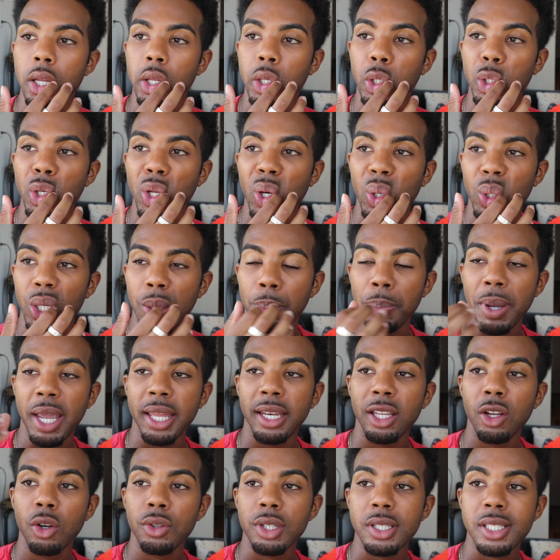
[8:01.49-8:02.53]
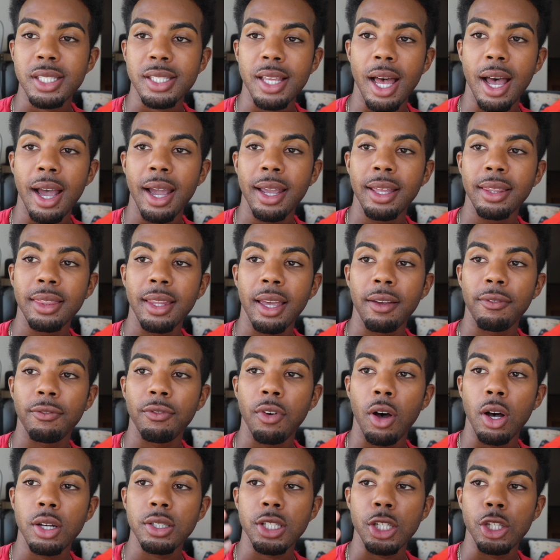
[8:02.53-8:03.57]
You know, depending on the sign that
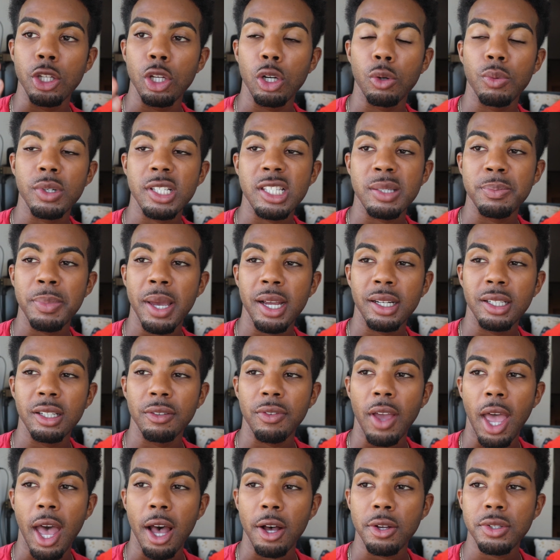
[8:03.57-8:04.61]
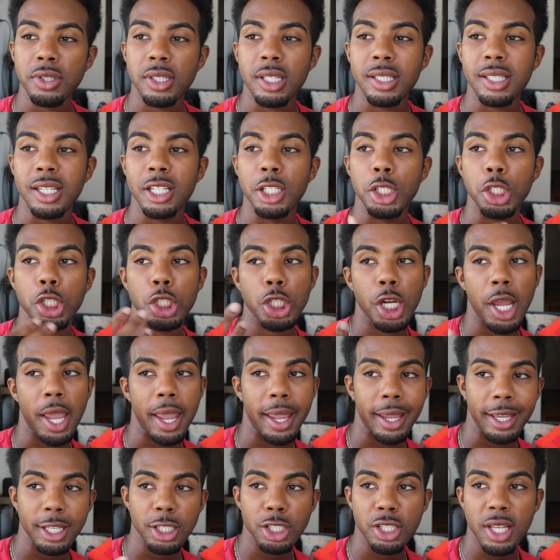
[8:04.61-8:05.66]
falls in your respective house, this could
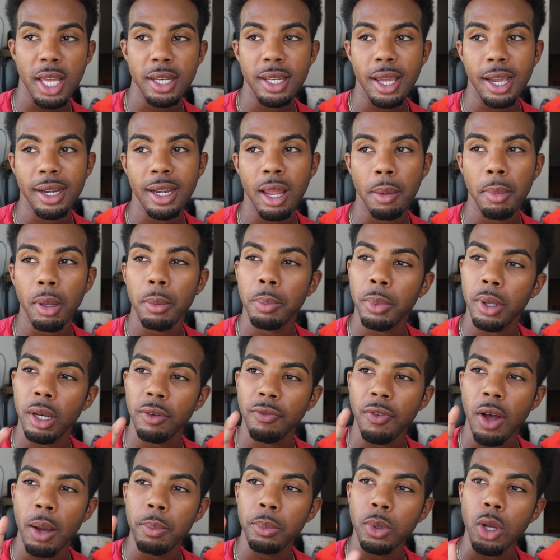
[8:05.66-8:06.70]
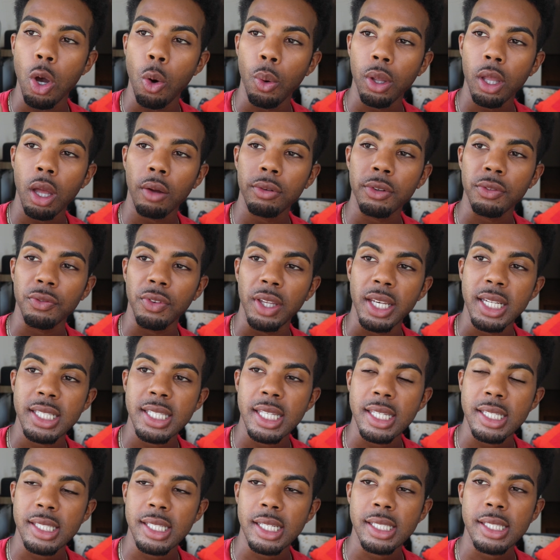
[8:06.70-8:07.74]
change that dynamic. But if I'm going off of
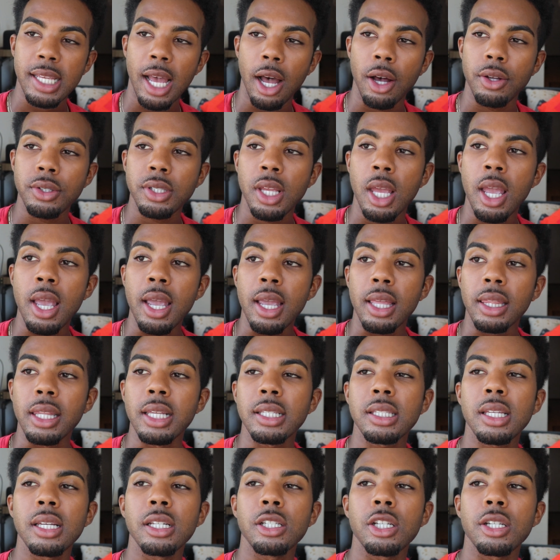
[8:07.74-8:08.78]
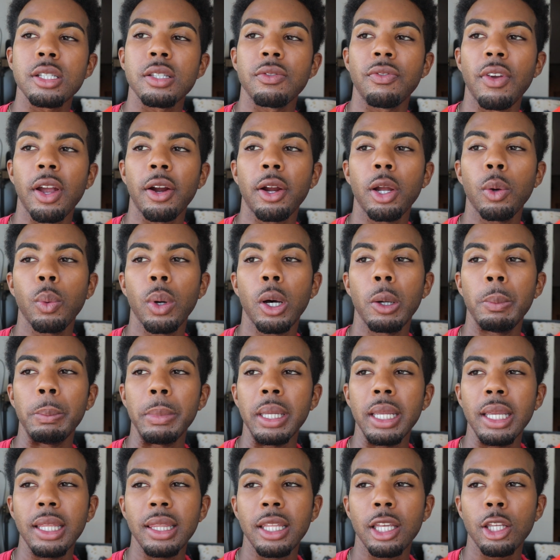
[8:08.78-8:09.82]
Venus in the 6th house, this could just very well
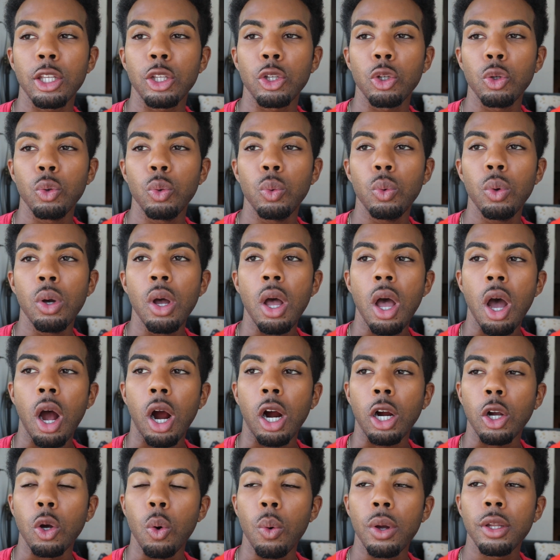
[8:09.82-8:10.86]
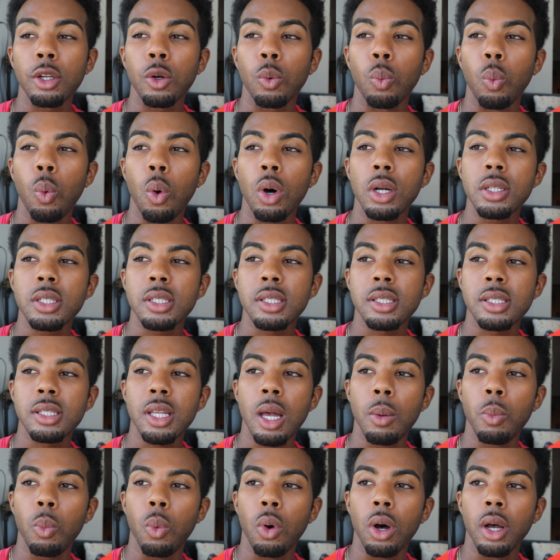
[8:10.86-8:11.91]
mean that you are going to want
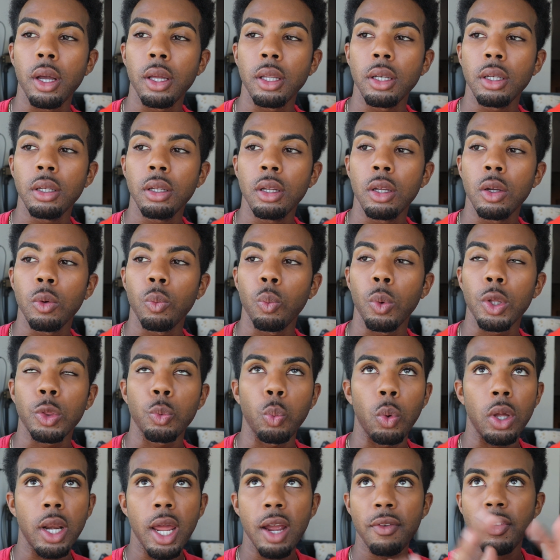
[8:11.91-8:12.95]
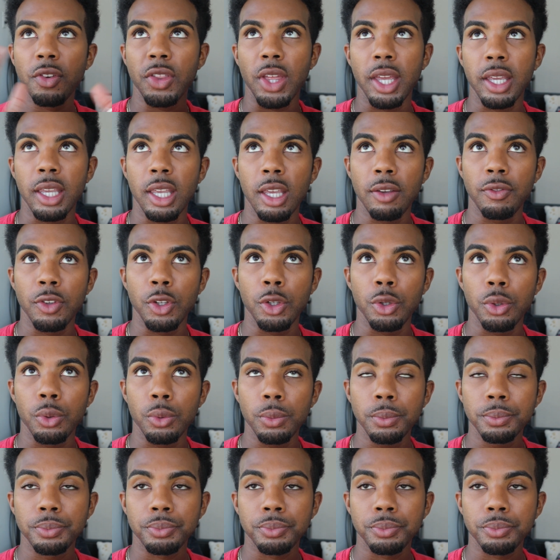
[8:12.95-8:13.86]
someone with whatever they give you.